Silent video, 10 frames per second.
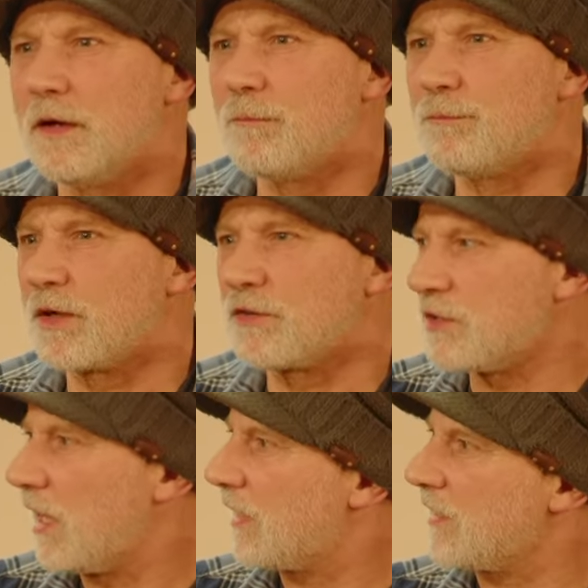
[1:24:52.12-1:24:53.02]

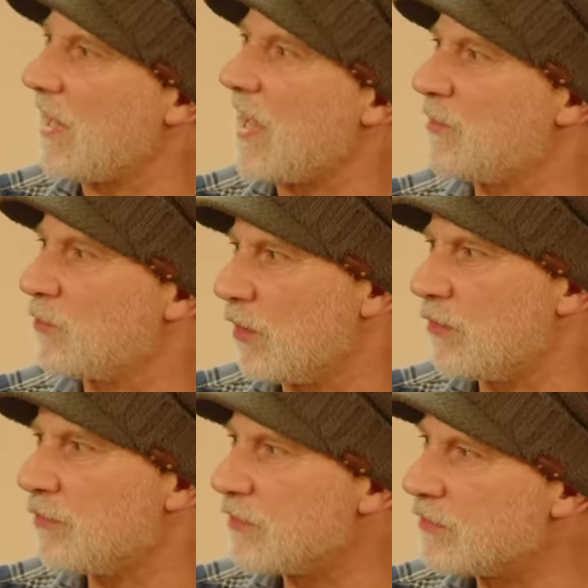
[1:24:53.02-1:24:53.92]
because it had Land
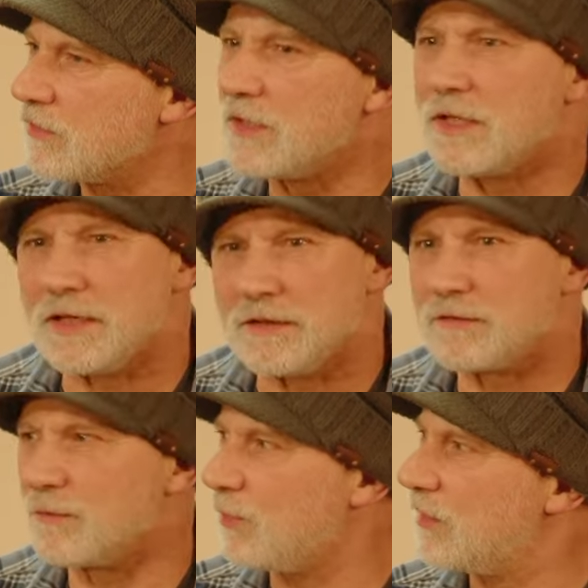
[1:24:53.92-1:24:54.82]
Rovers in it. And